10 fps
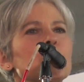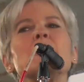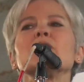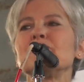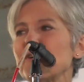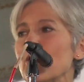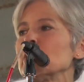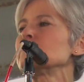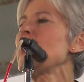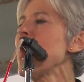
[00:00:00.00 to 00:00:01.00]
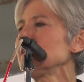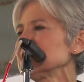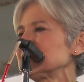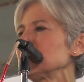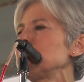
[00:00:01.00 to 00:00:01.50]
but a foreign
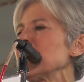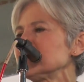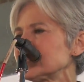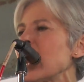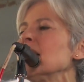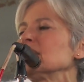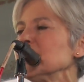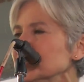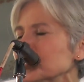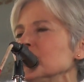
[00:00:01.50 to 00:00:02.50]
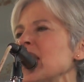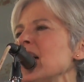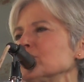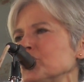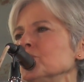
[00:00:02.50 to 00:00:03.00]
policy based on
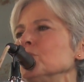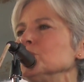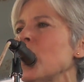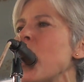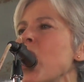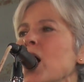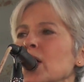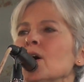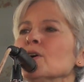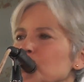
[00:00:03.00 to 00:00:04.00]
international law,